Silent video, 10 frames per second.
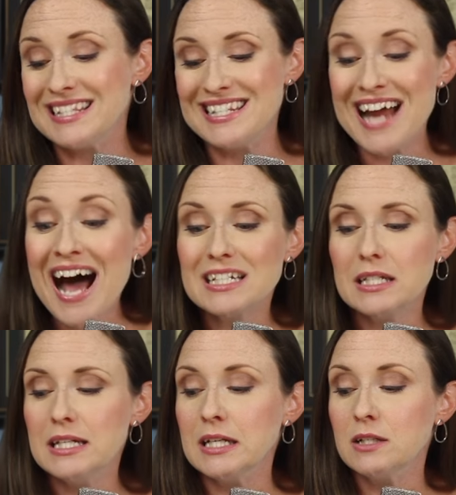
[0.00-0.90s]
It's not
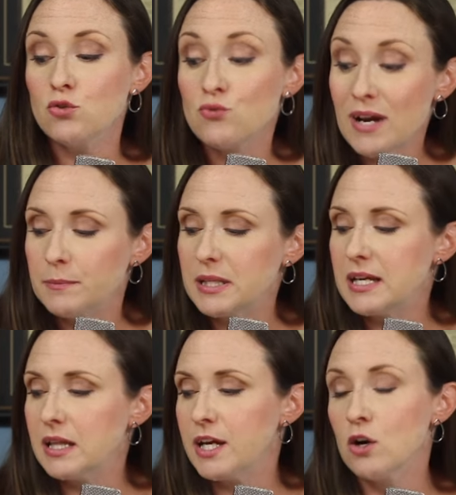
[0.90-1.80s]
incredibly
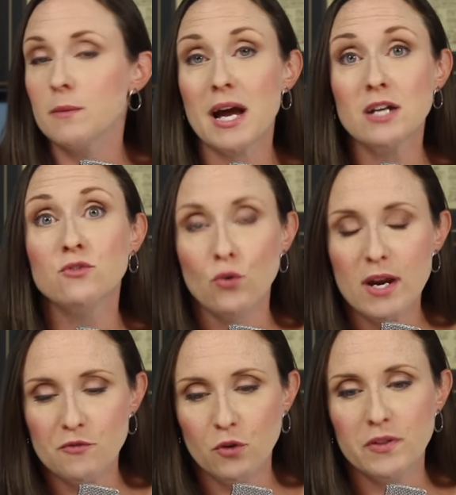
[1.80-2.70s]
clear. I'm kind of
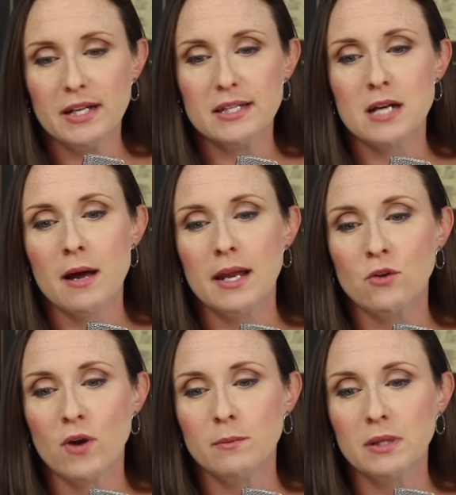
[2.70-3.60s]
grateful that it's not
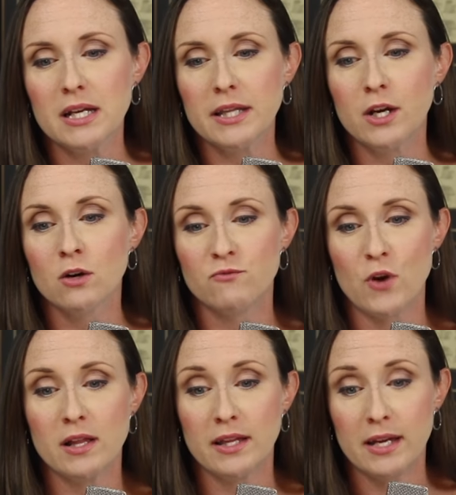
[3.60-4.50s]
incredibly clear.
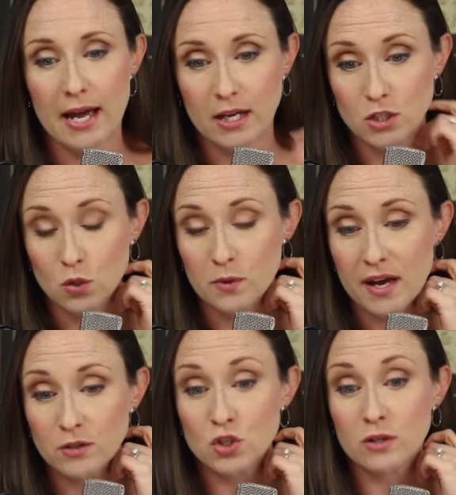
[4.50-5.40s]
Frankly, I could do
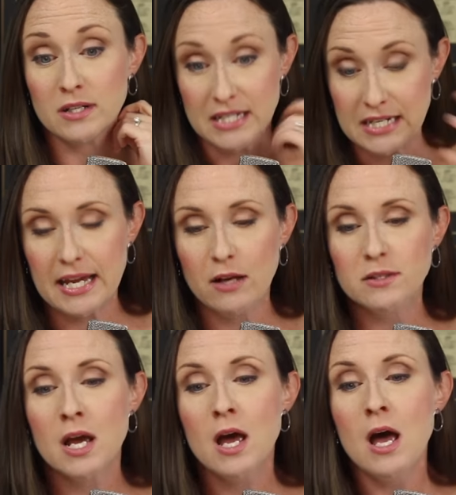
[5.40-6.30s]
without certain
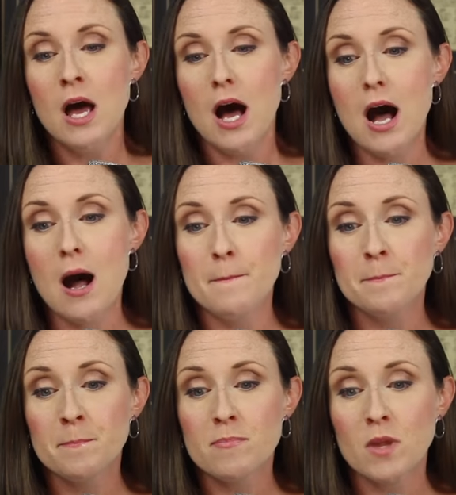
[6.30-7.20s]
details.
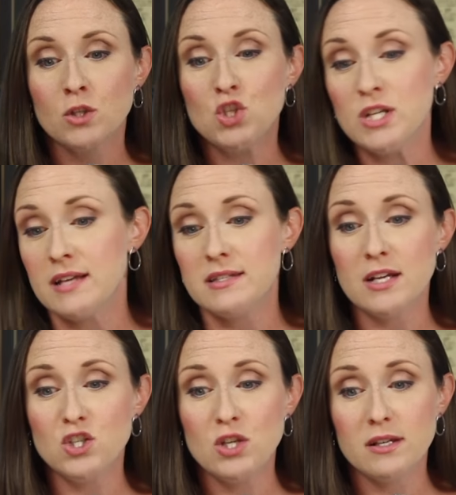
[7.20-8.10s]
She has
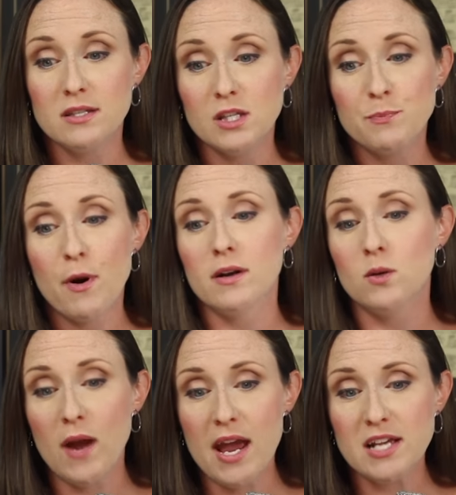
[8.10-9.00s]
said she has since
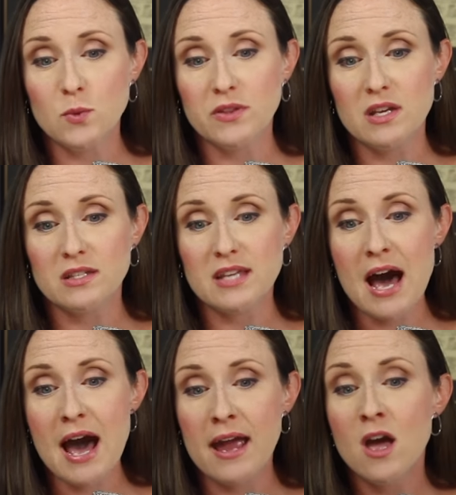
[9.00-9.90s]
parted ways with this
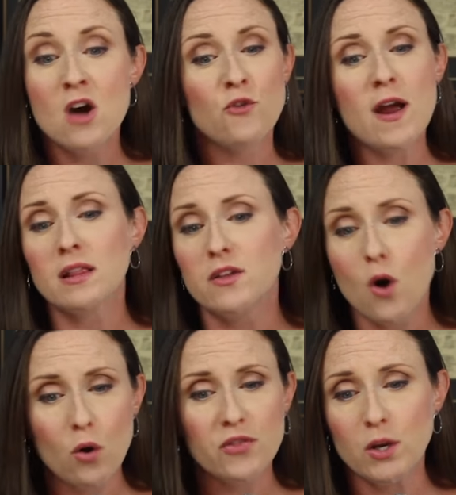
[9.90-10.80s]
guy. Frankly,
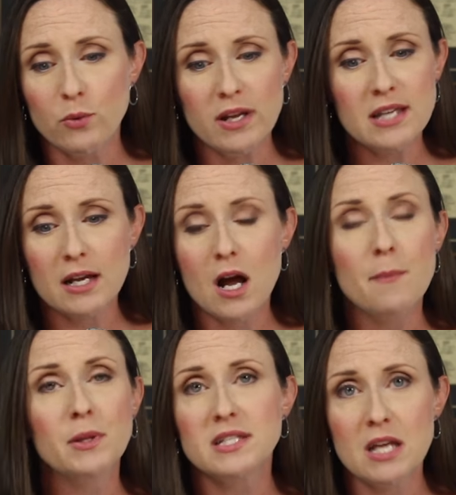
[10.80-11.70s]
the whole thing reads like a
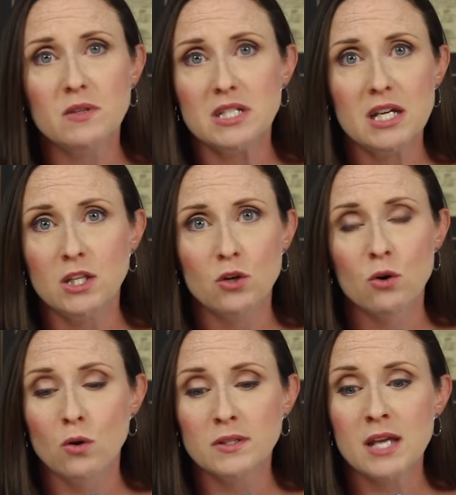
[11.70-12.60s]
couple of
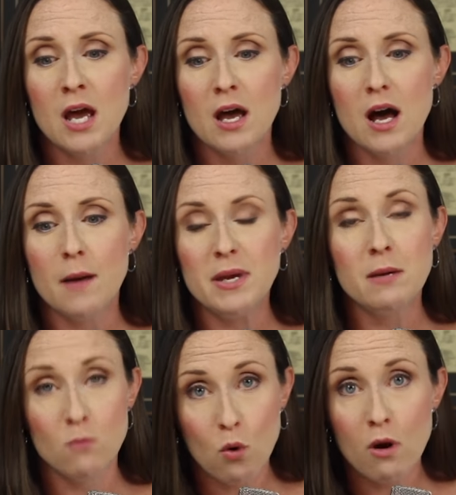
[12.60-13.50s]
17-year-olds
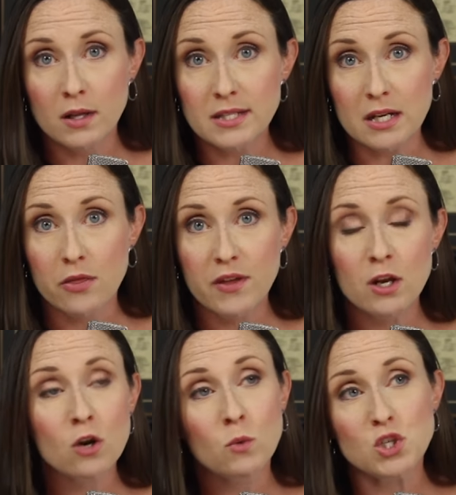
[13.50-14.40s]
being morons in a
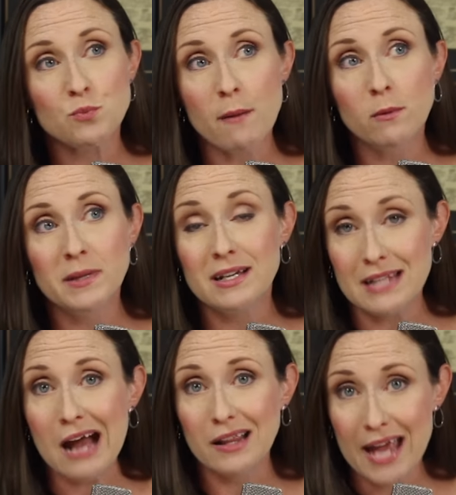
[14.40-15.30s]
theater, which is probably
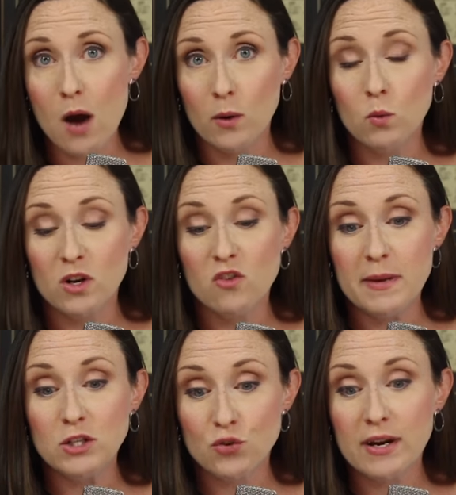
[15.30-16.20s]
exactly how it would have
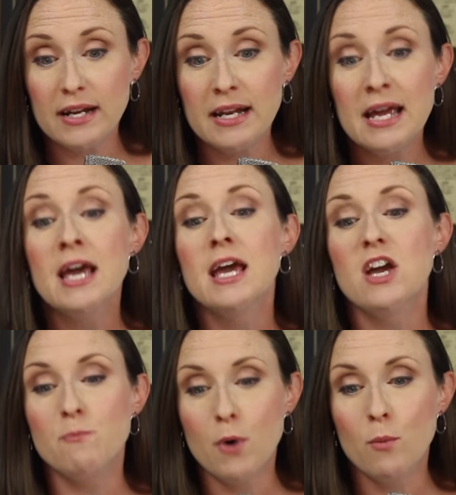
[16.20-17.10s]
been treated
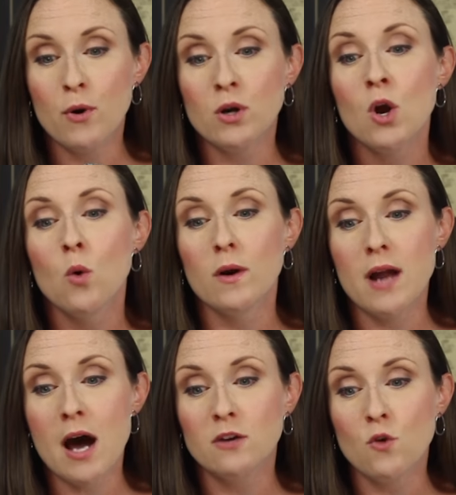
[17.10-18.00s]
if Boebert were
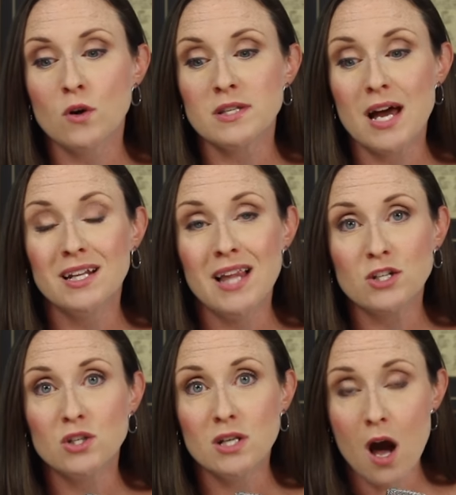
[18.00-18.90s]
not, of course, an
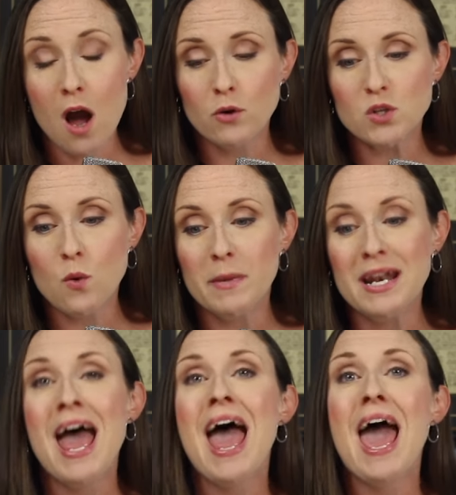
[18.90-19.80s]
elected
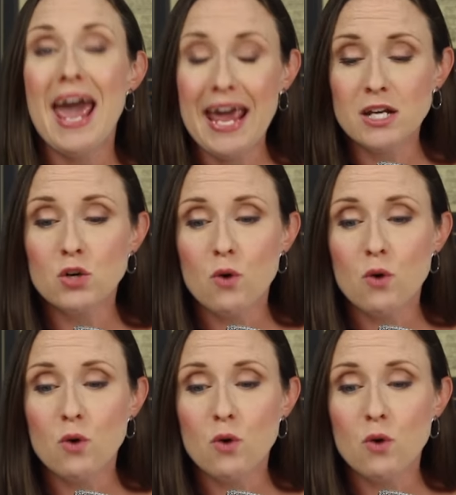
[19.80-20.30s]
congresswoman and a